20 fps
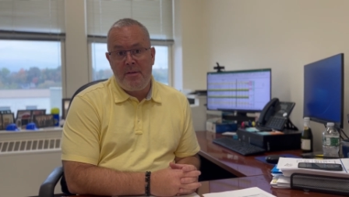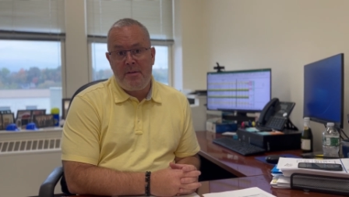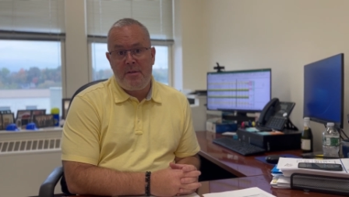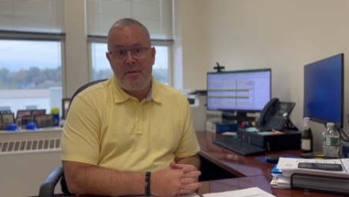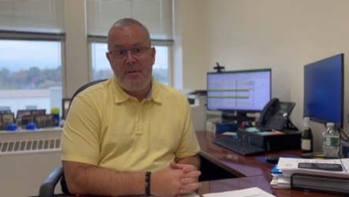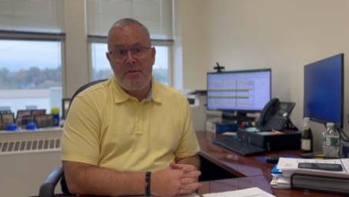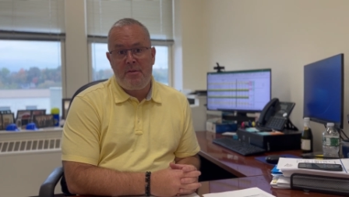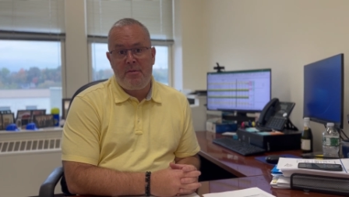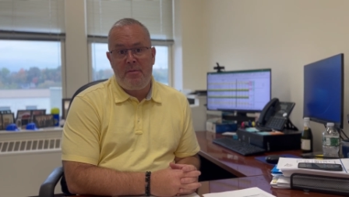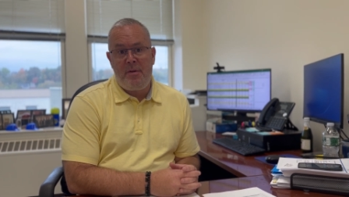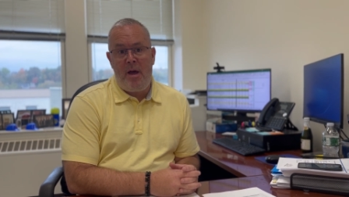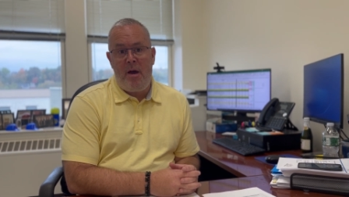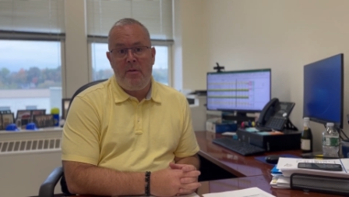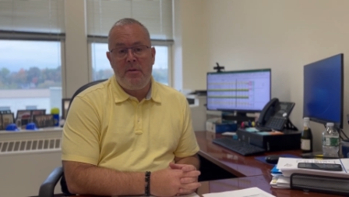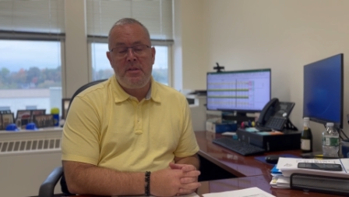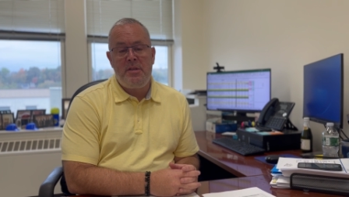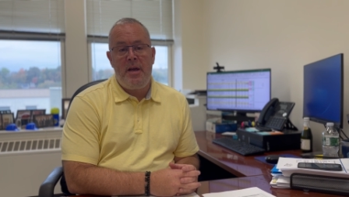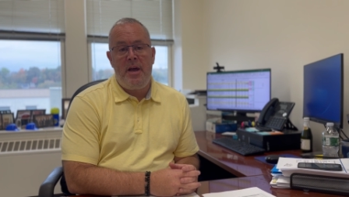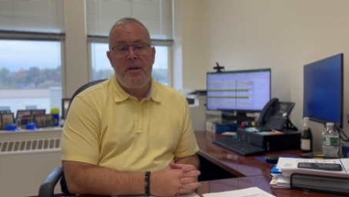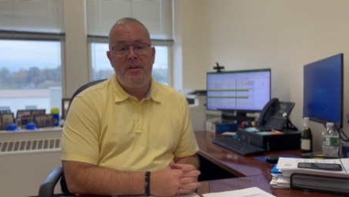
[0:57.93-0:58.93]
So now
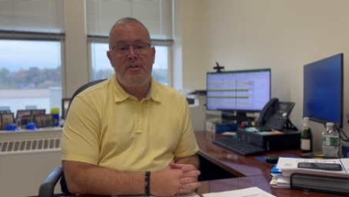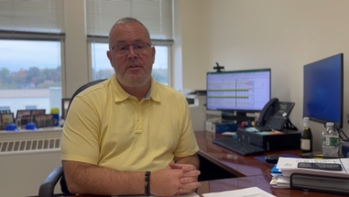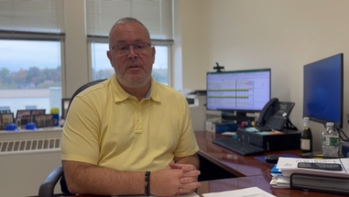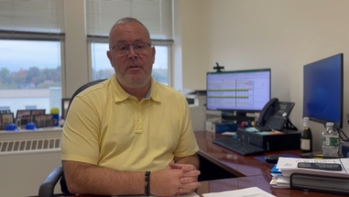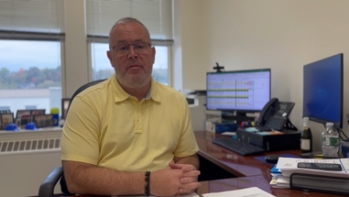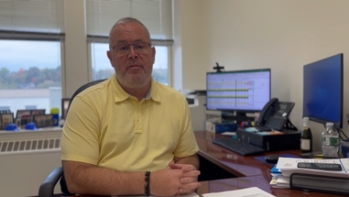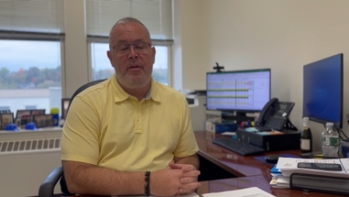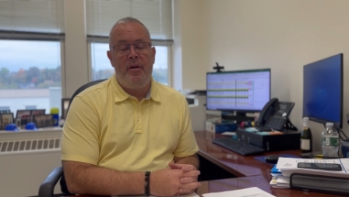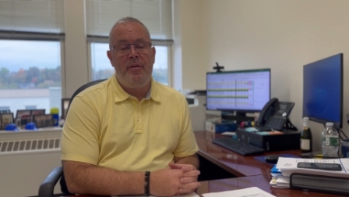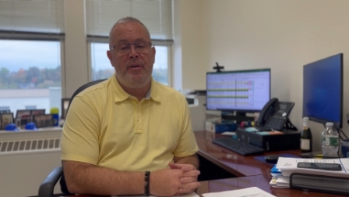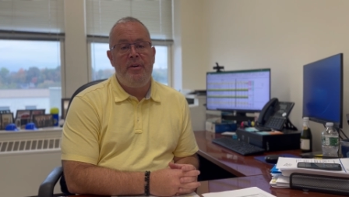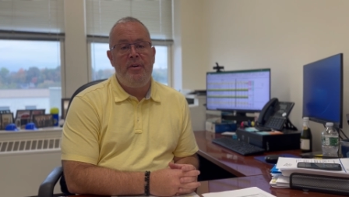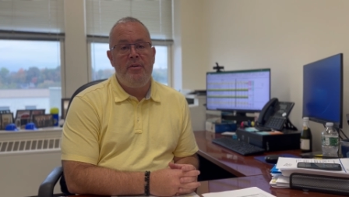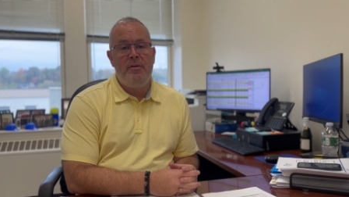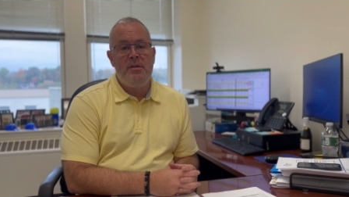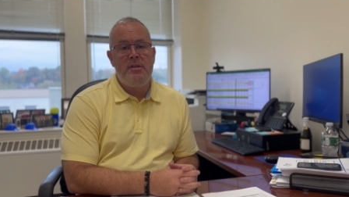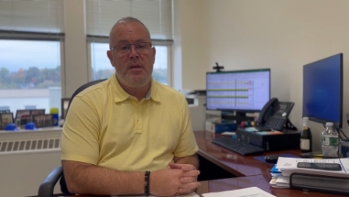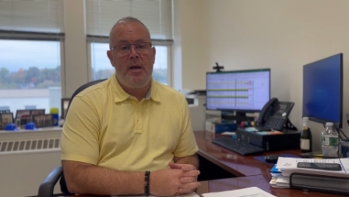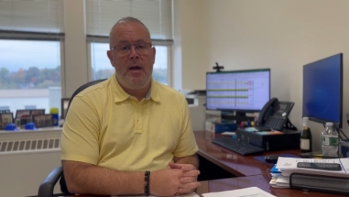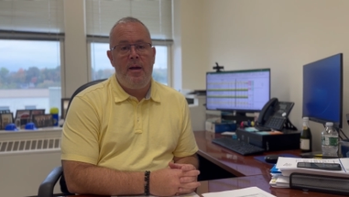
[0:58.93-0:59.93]
is actually a very
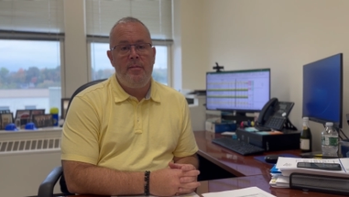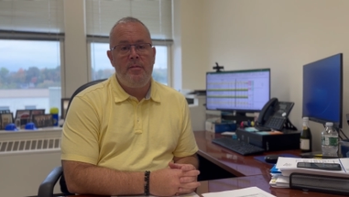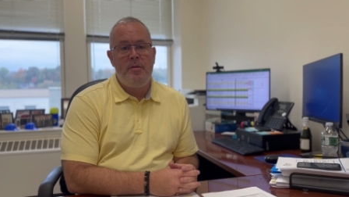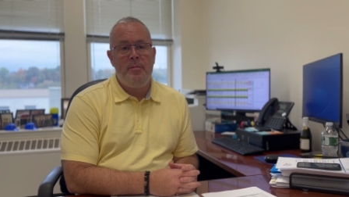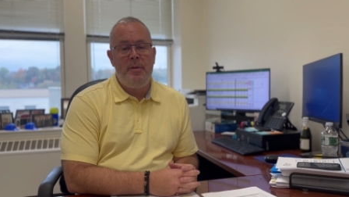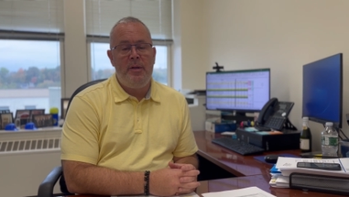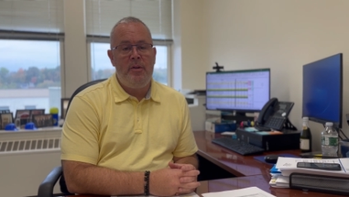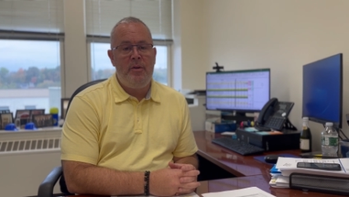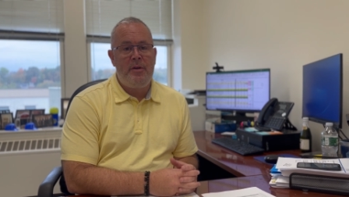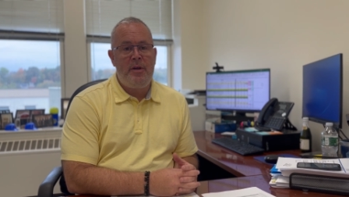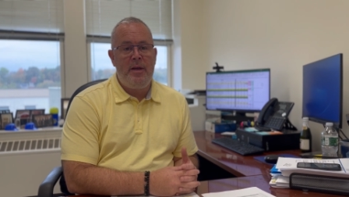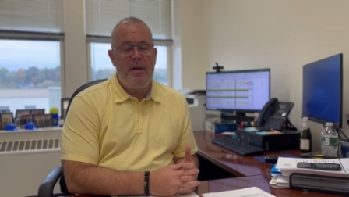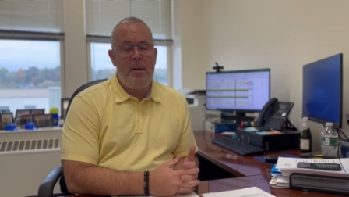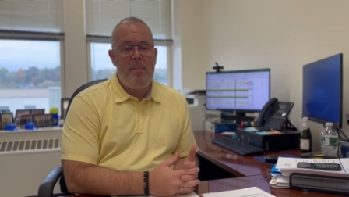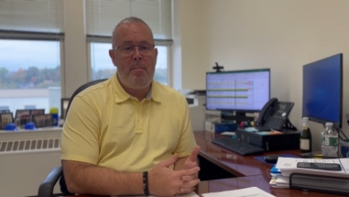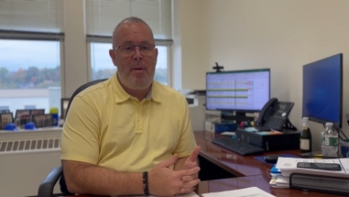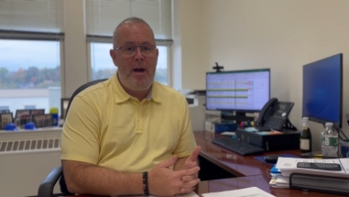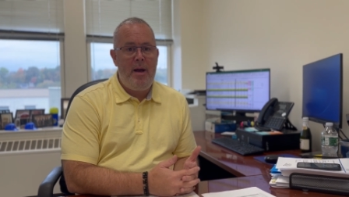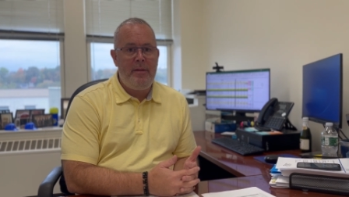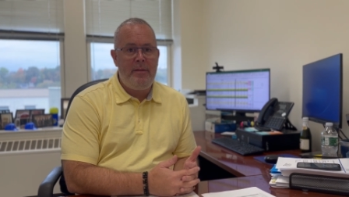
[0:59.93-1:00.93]
good time to be looking at
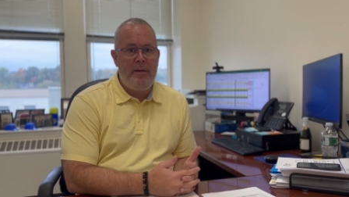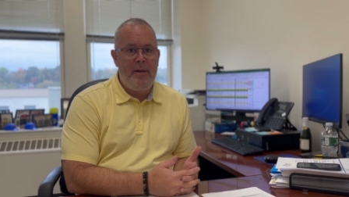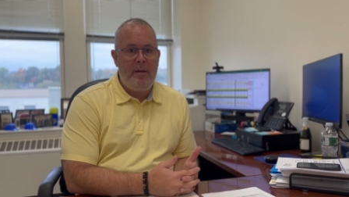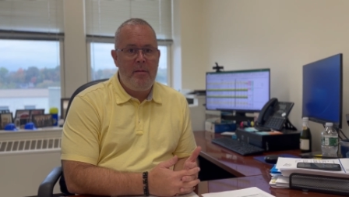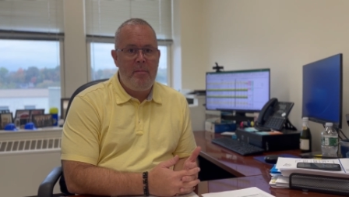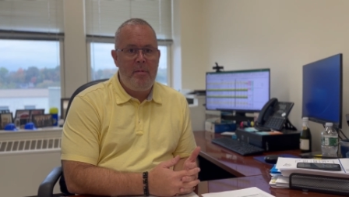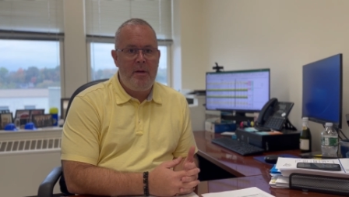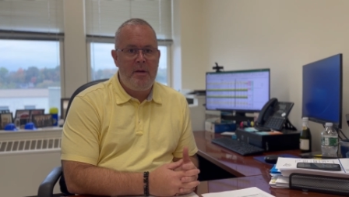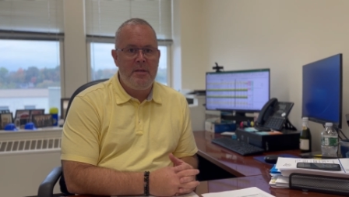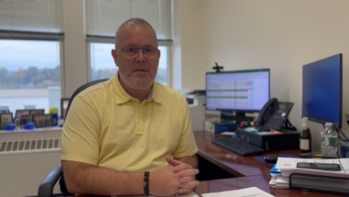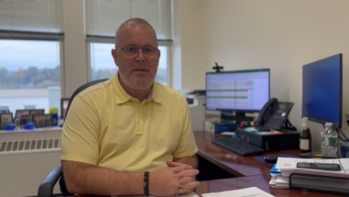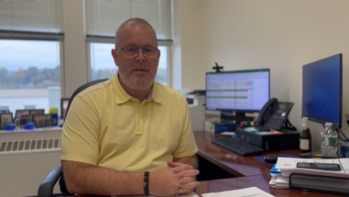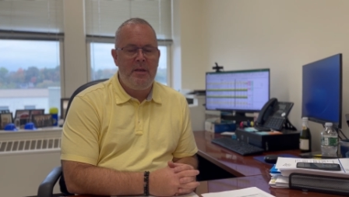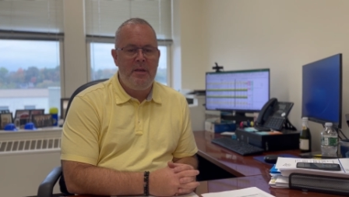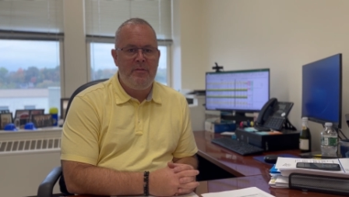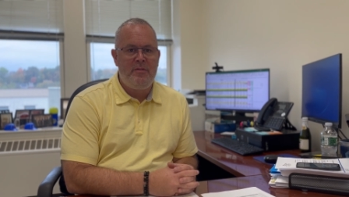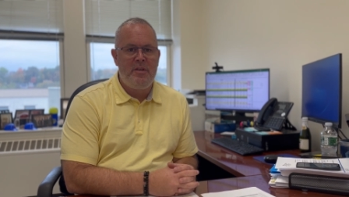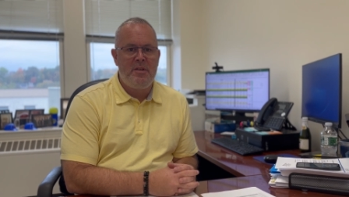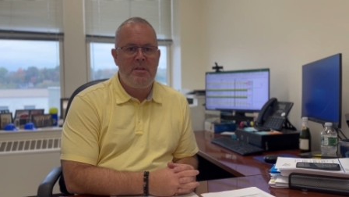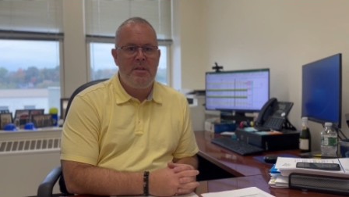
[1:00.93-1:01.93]
bonding because it
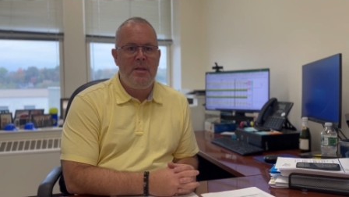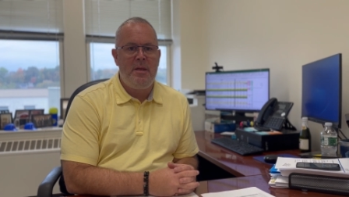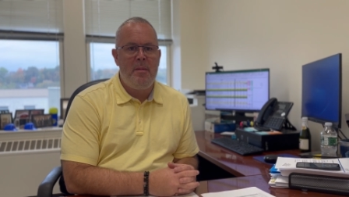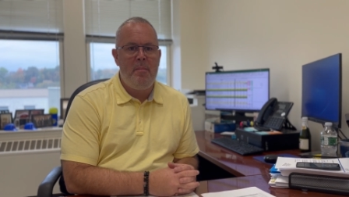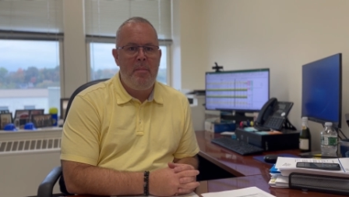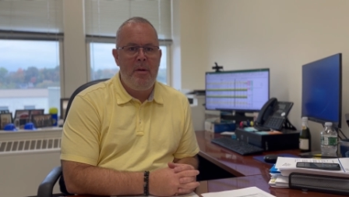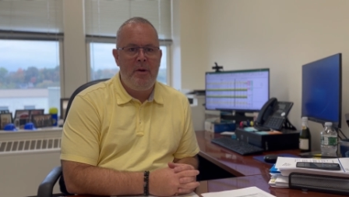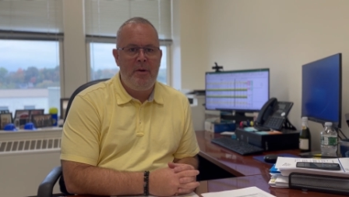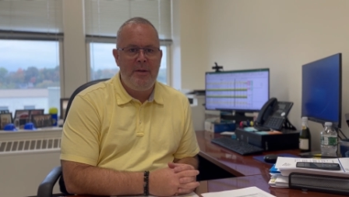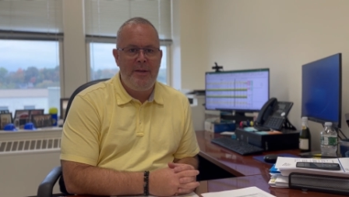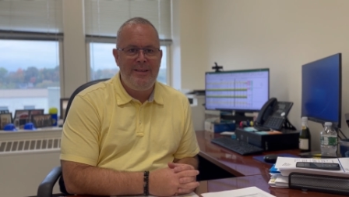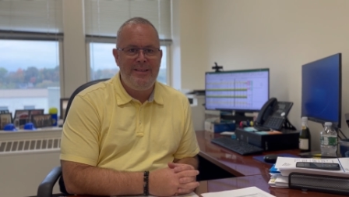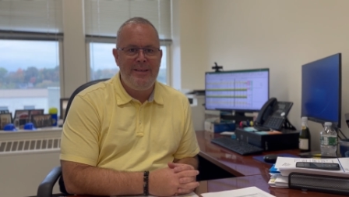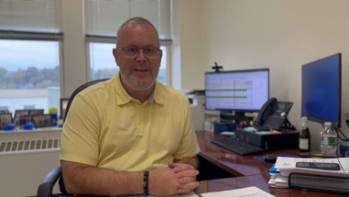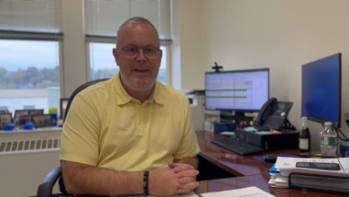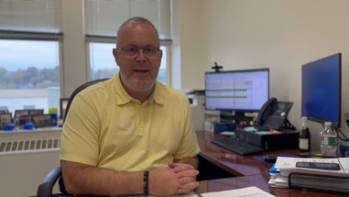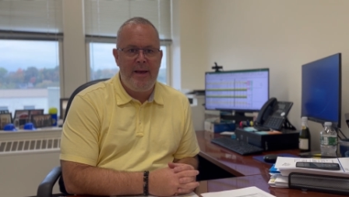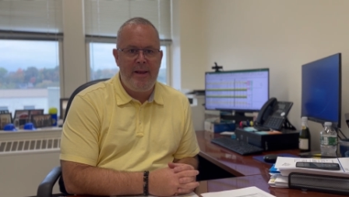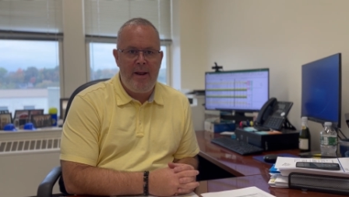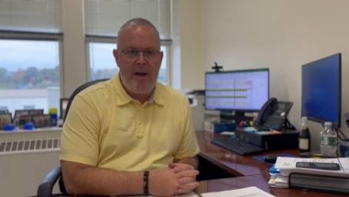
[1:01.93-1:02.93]
gives us the ability to
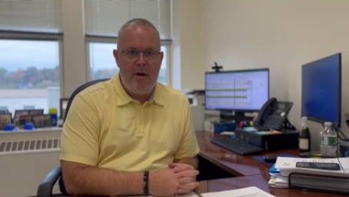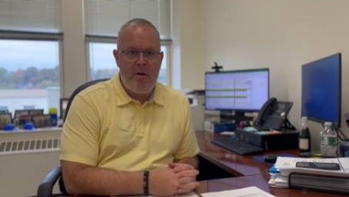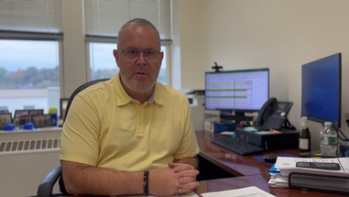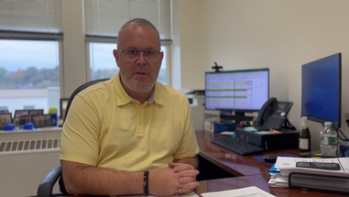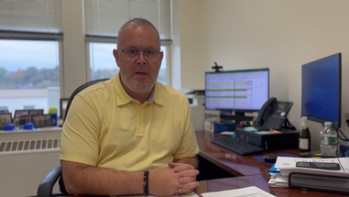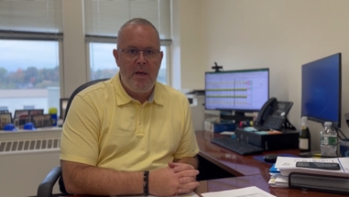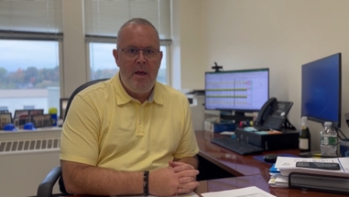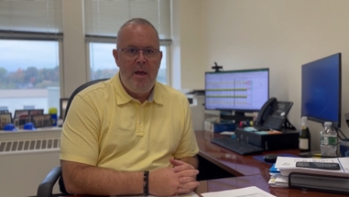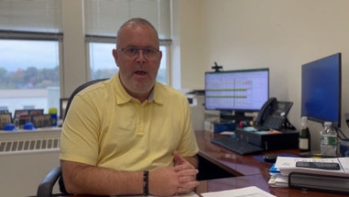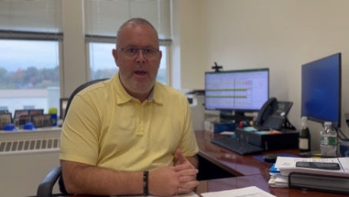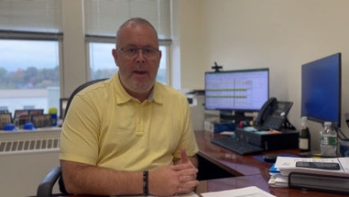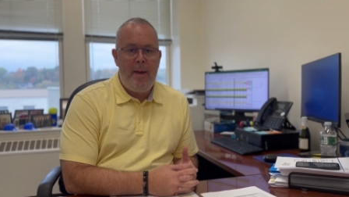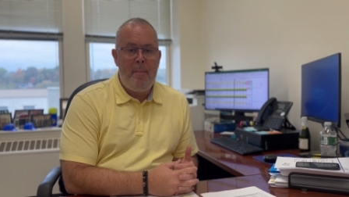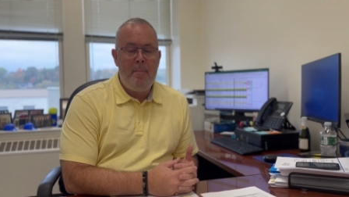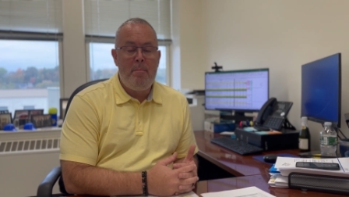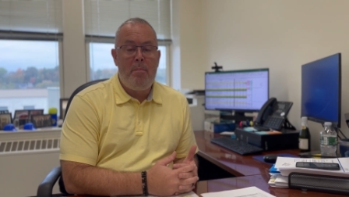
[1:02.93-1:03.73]
get out and